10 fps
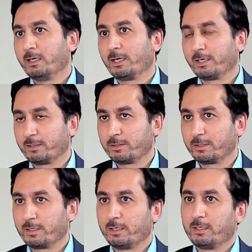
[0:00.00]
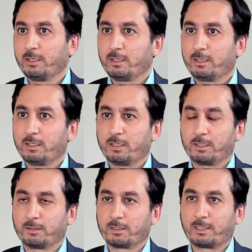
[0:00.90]
another
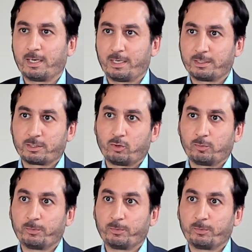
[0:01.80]
gland called